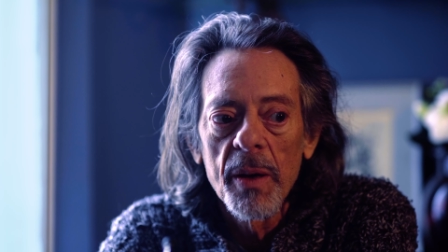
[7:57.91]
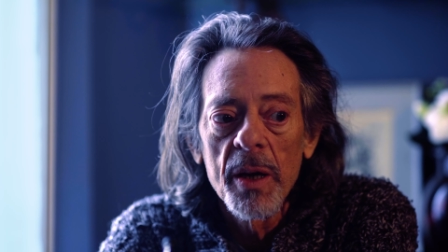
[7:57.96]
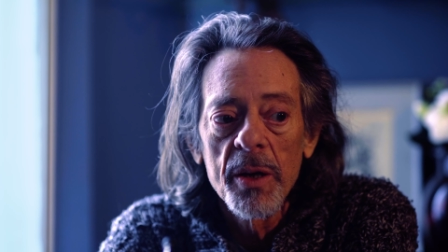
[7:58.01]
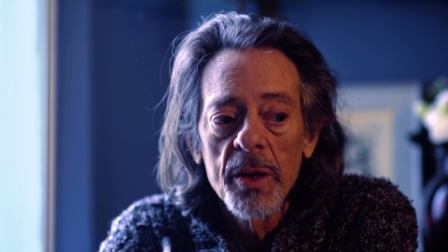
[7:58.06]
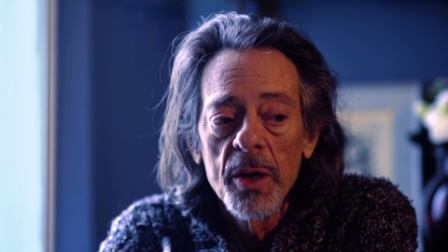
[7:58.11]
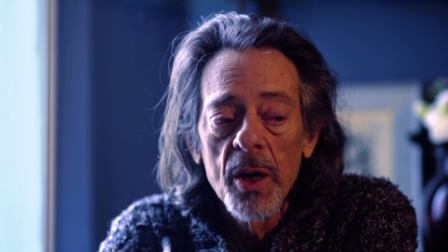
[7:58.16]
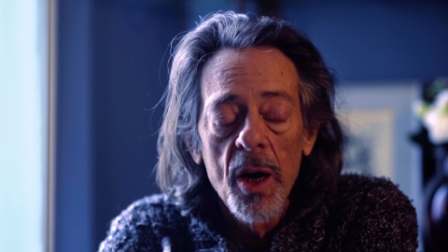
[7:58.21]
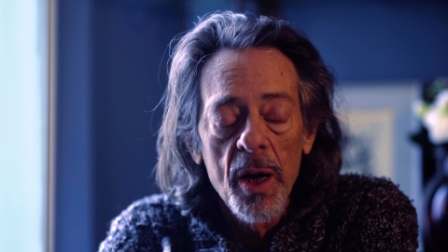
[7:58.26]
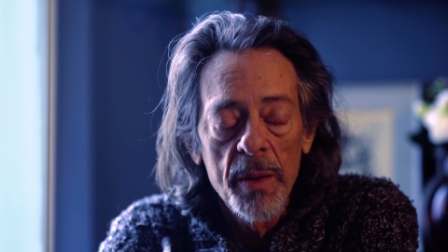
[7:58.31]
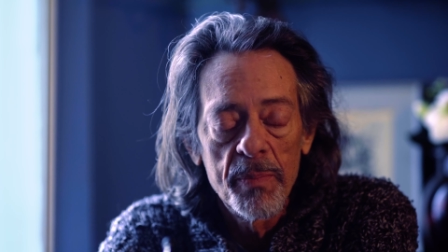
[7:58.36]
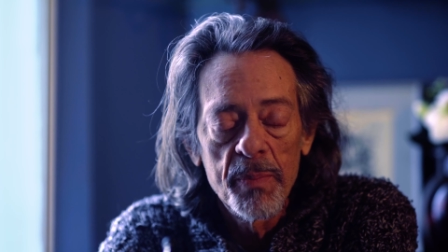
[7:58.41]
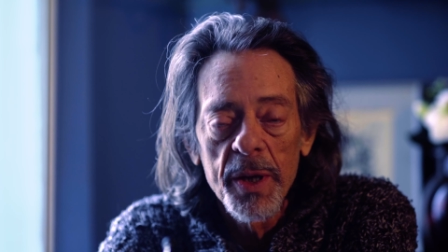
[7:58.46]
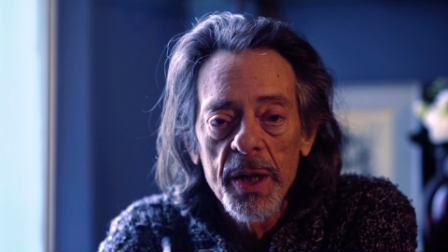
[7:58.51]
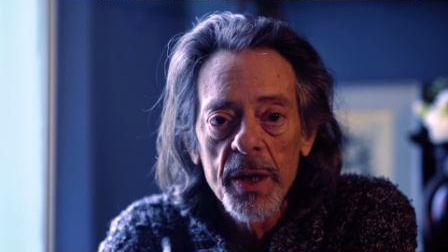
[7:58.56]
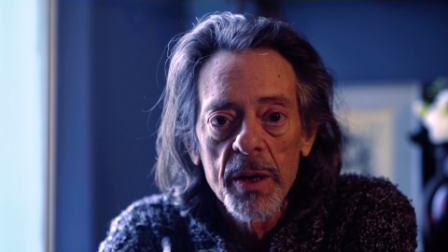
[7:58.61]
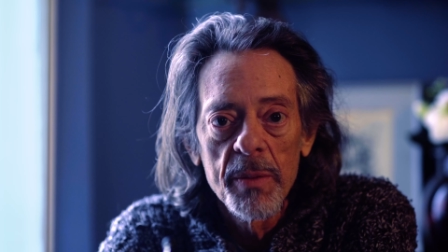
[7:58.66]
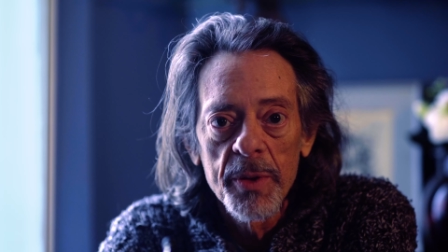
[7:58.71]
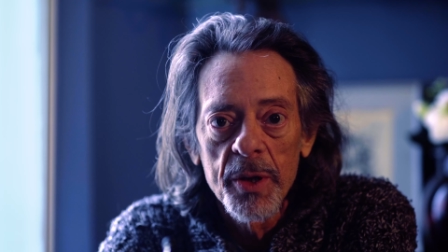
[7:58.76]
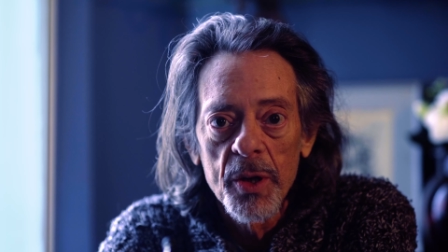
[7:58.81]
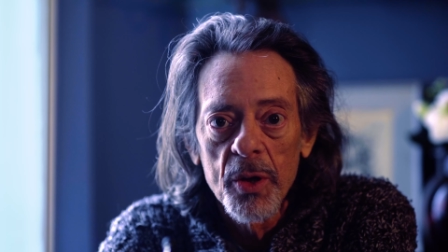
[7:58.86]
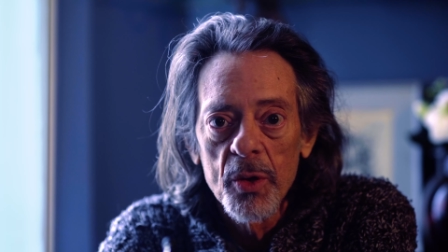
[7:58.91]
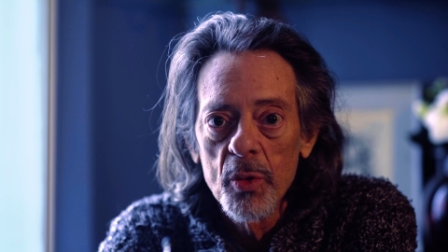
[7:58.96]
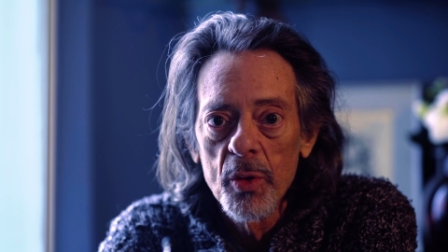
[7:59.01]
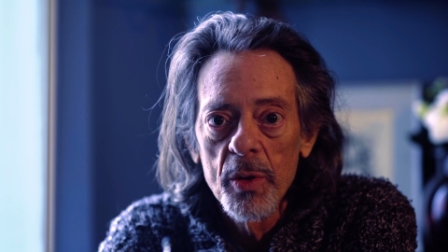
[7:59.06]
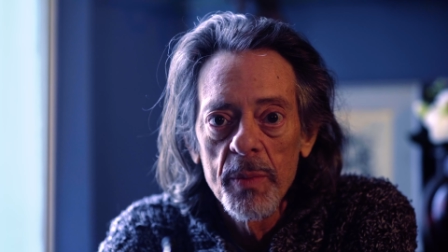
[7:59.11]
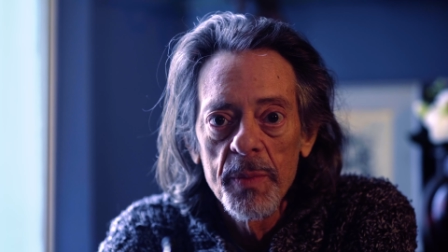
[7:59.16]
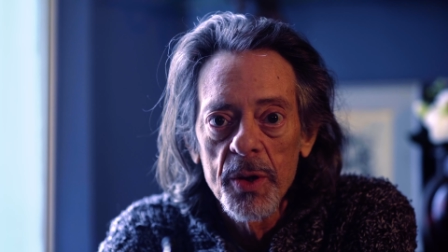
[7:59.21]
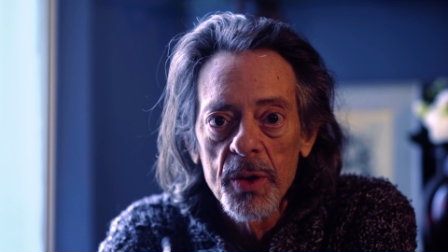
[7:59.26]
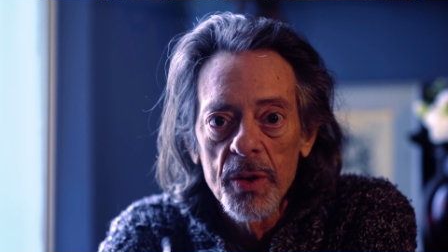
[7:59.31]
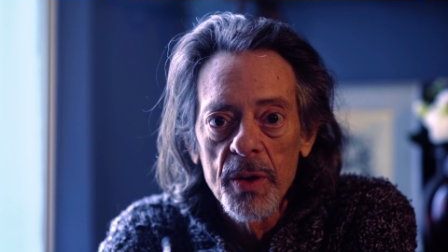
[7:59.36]
on not becoming a
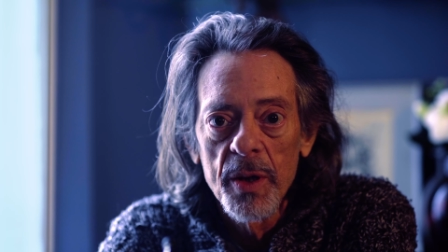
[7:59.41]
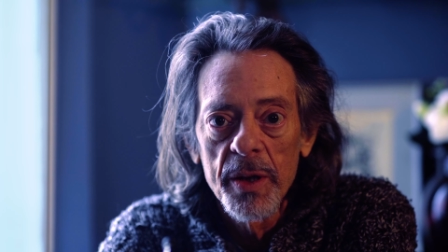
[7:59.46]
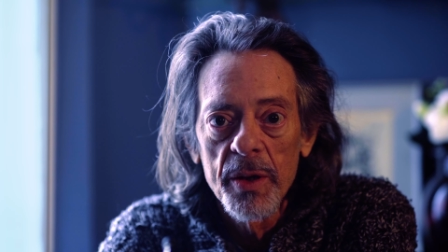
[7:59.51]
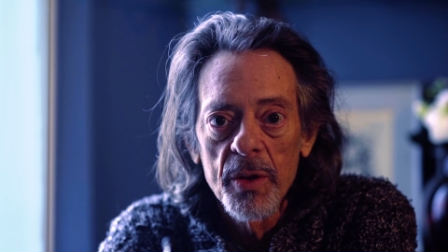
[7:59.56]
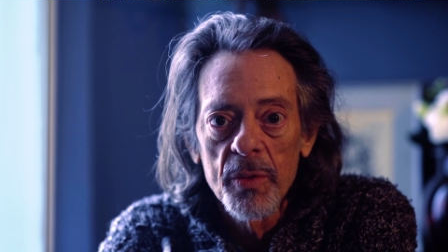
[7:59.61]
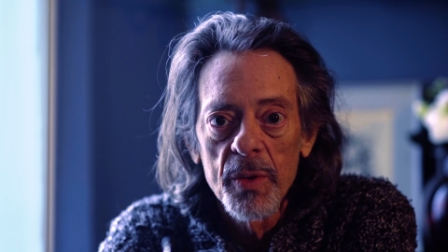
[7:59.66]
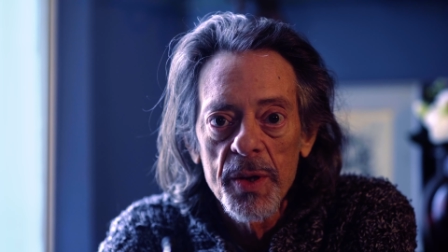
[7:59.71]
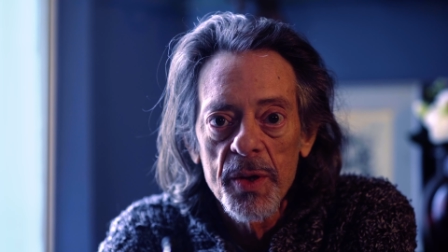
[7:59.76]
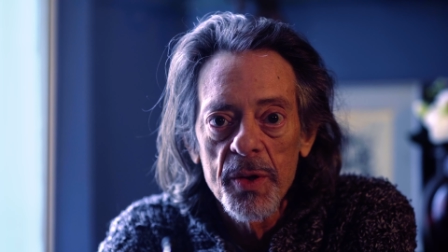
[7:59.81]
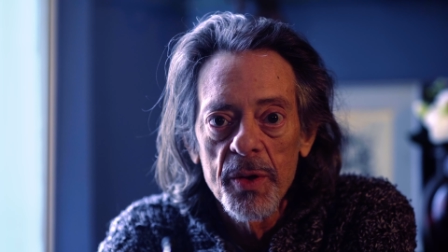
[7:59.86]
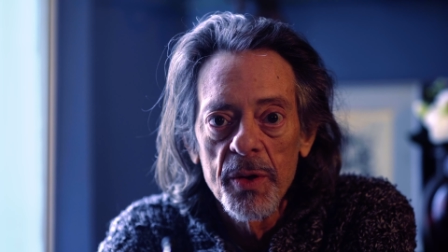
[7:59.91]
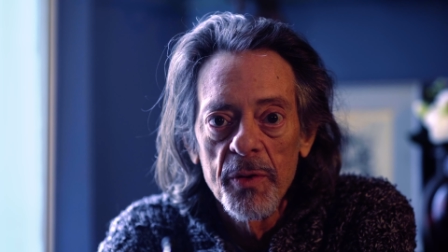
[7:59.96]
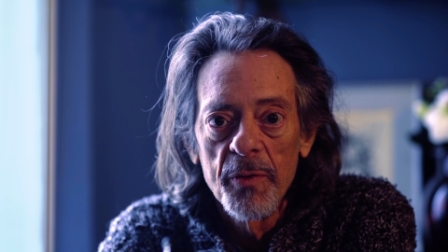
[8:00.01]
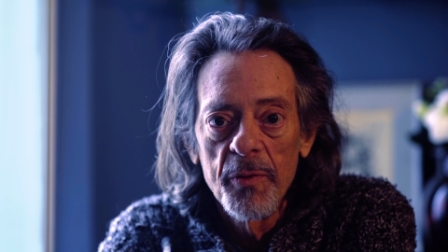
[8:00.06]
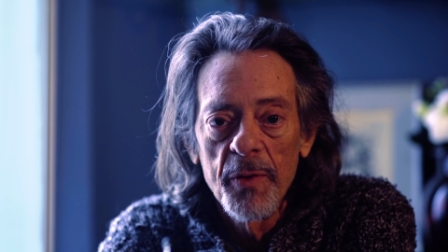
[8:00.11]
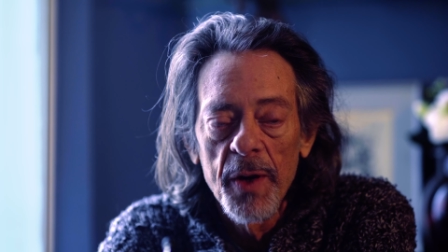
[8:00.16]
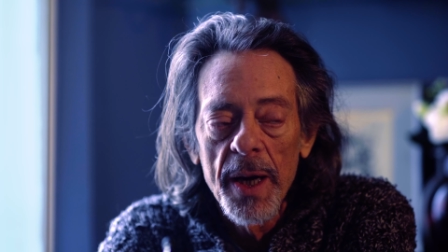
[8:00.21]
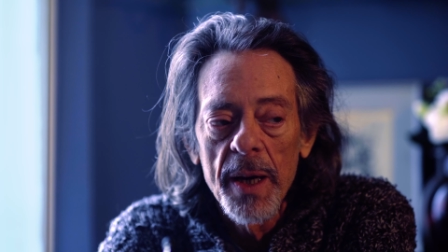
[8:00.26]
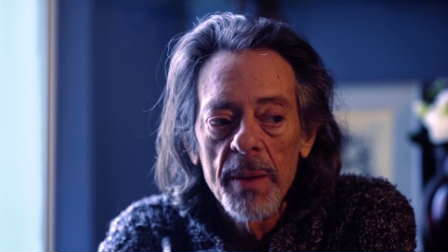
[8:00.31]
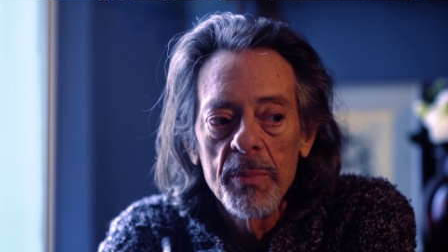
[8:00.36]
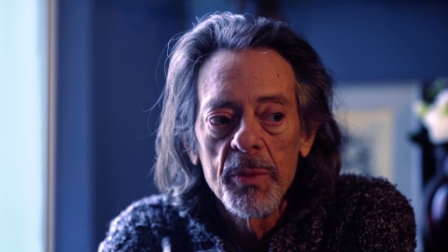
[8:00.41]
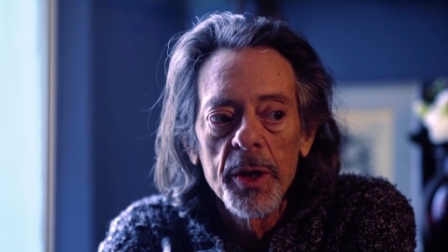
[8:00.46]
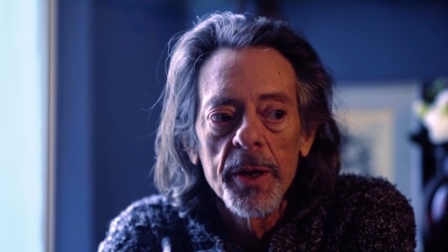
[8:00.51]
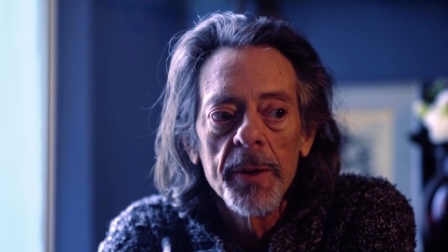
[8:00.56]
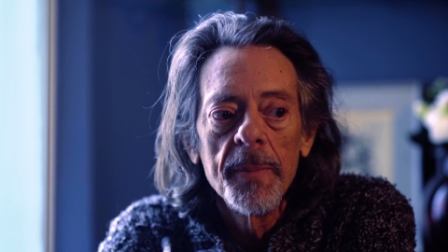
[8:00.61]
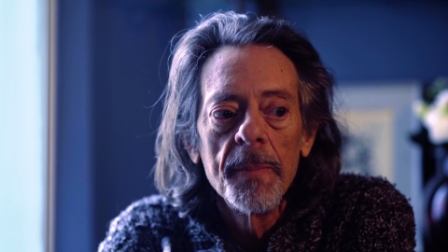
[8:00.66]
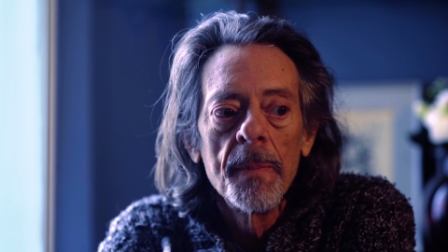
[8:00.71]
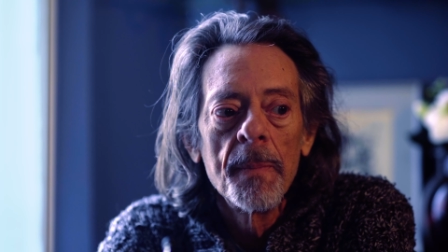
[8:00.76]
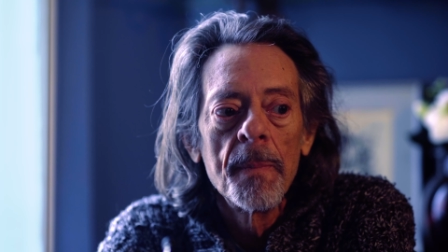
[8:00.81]
criminal like the rest of the family.